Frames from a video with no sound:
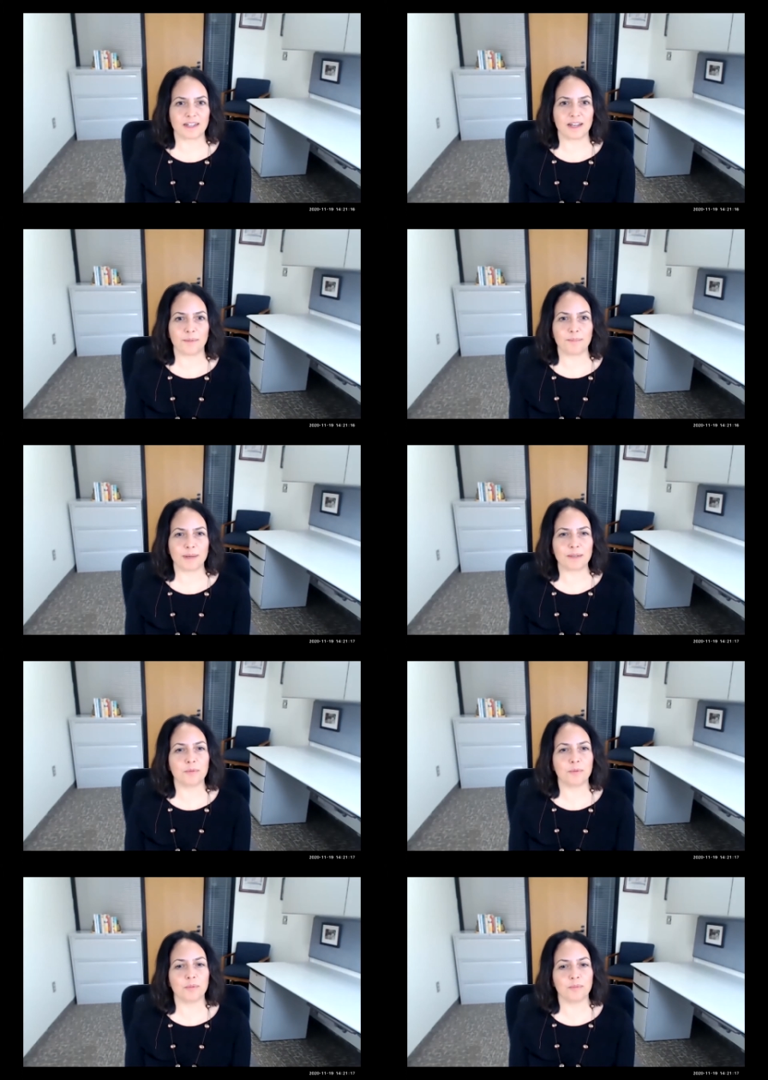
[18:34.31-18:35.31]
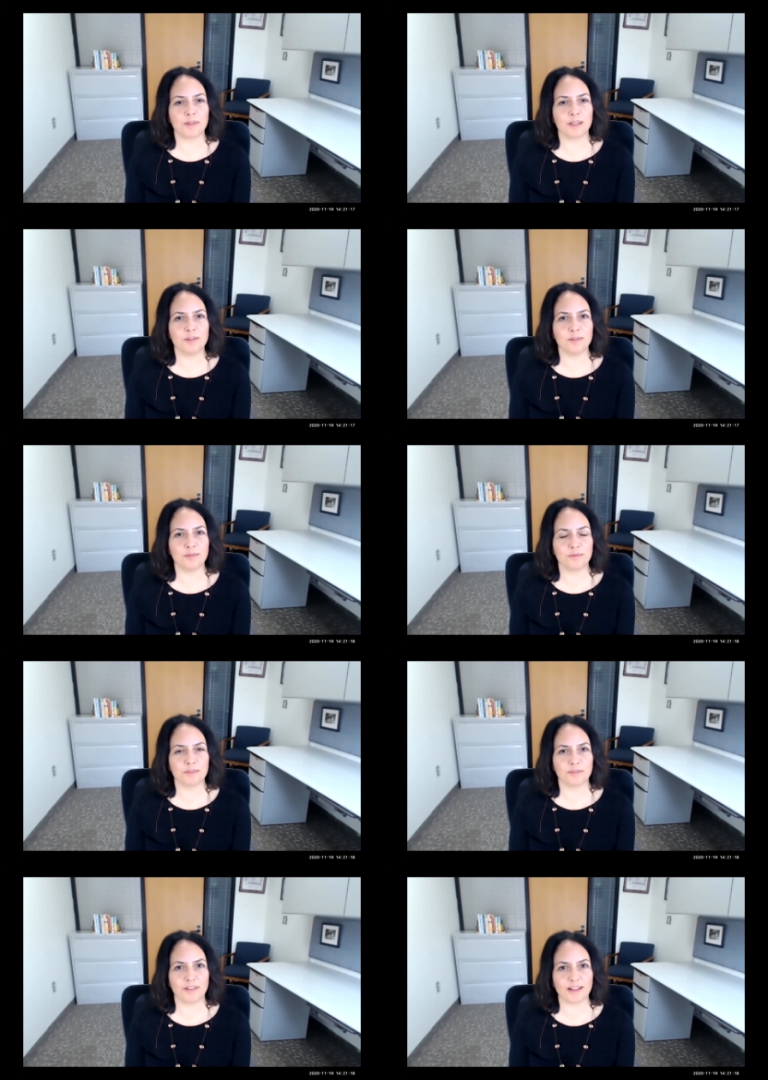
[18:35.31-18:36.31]
But can you
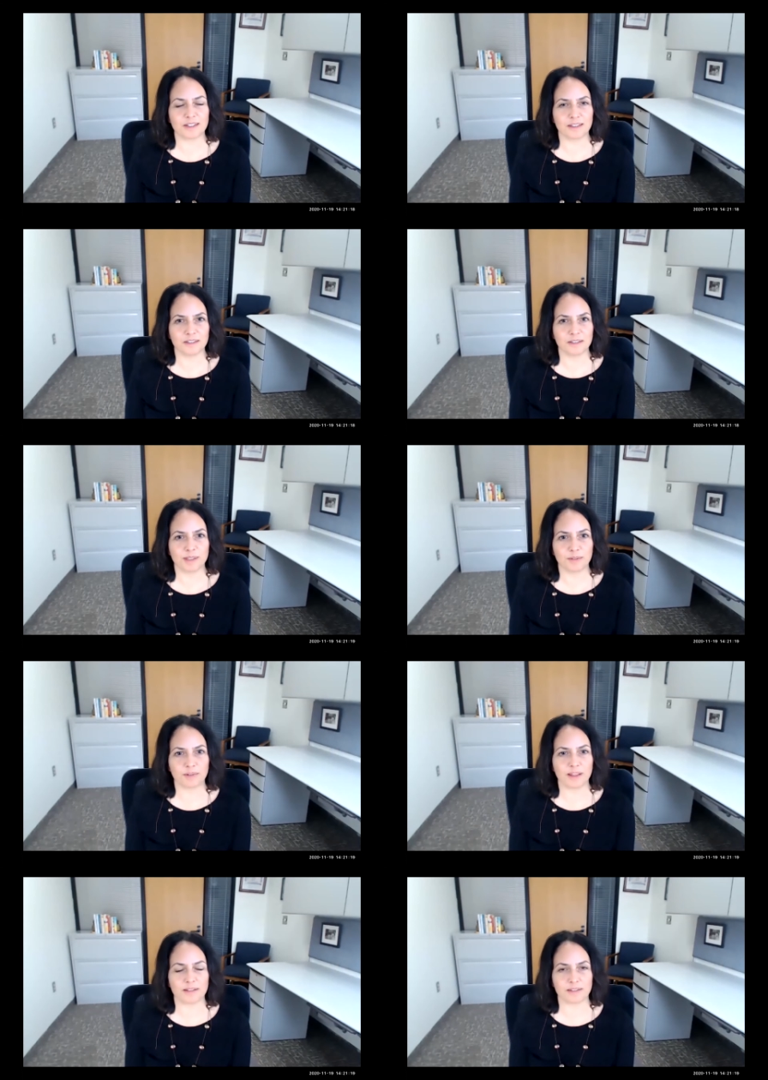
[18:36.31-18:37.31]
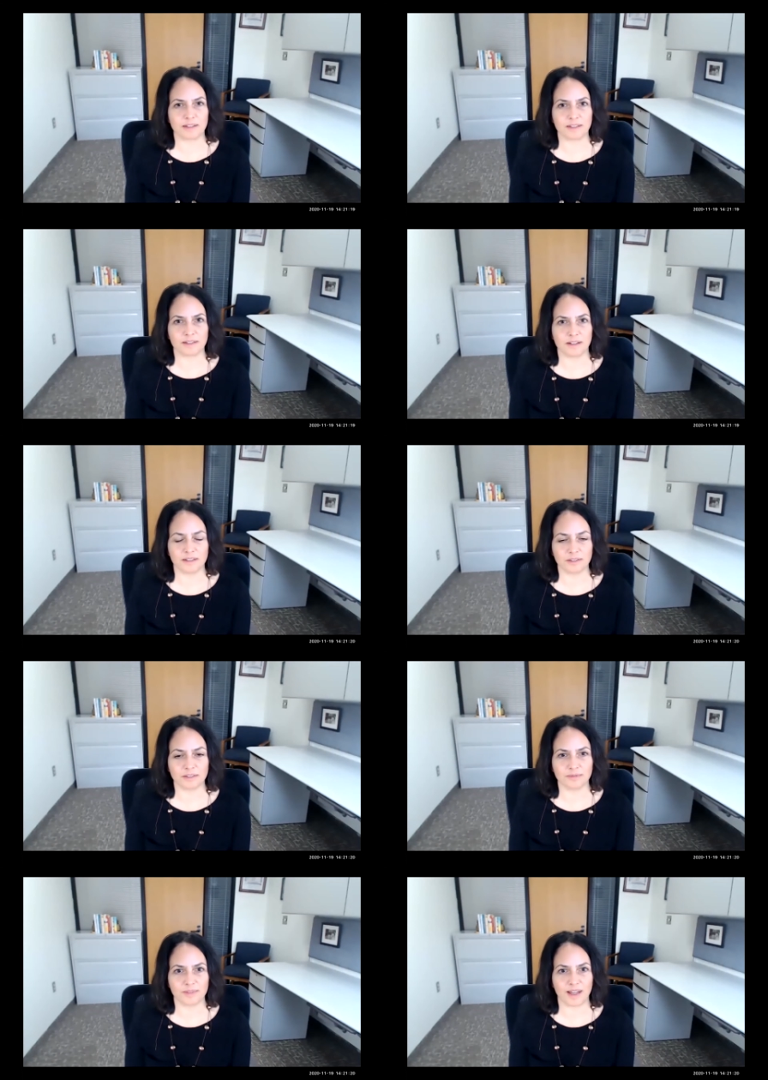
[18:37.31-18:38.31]
reflect a little bit with us
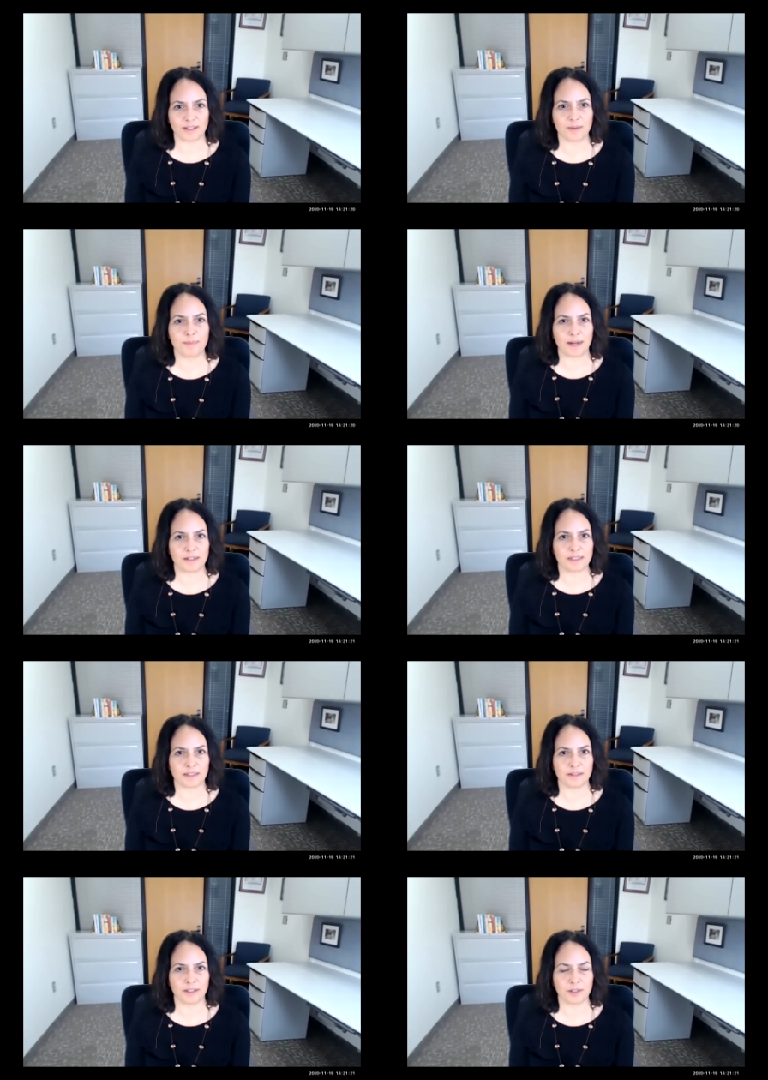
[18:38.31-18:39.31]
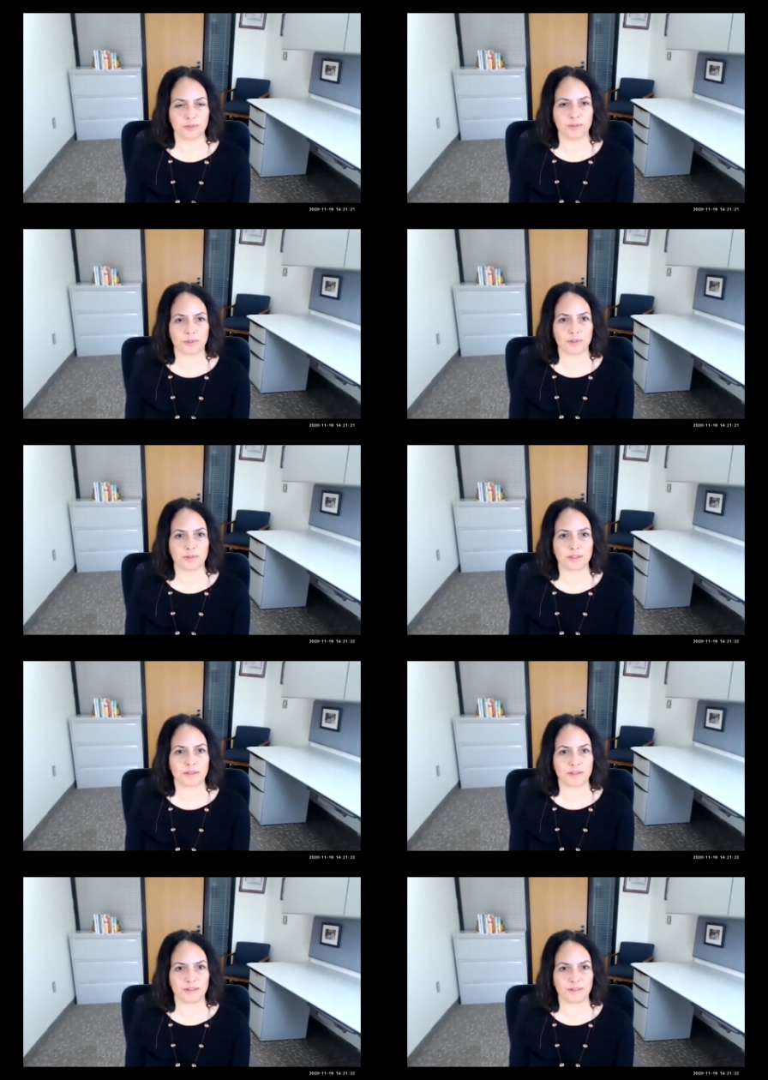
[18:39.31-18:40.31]
on that comparison that you drew
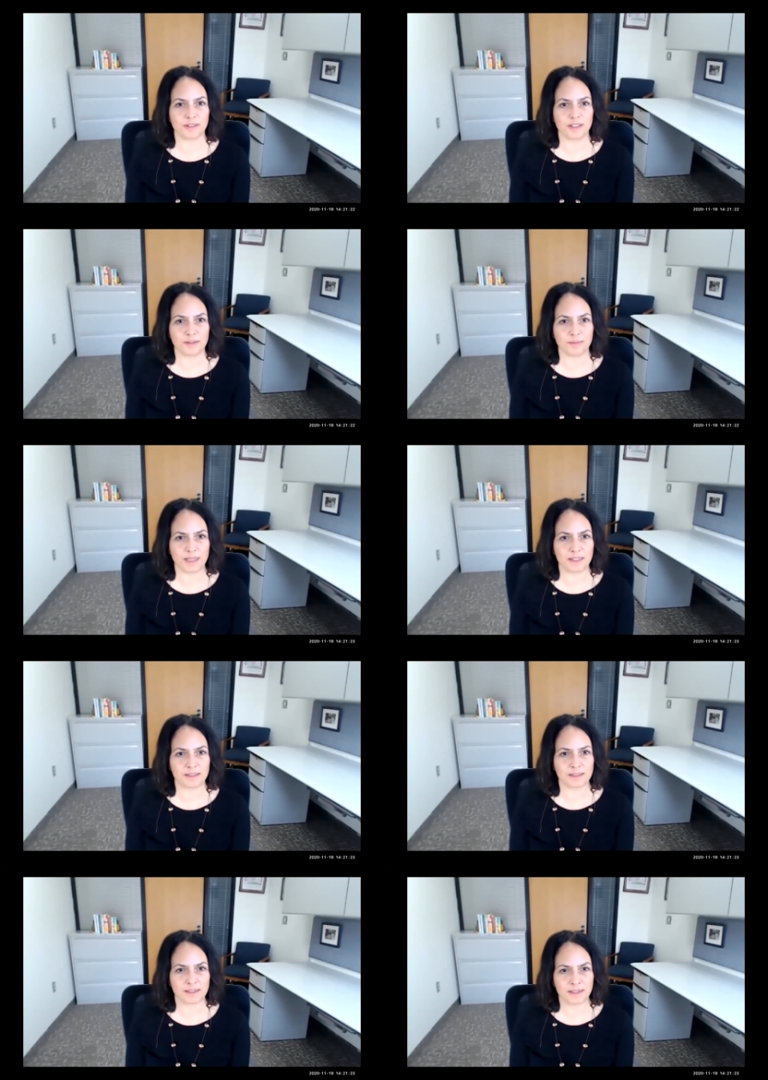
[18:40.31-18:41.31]
in the piece?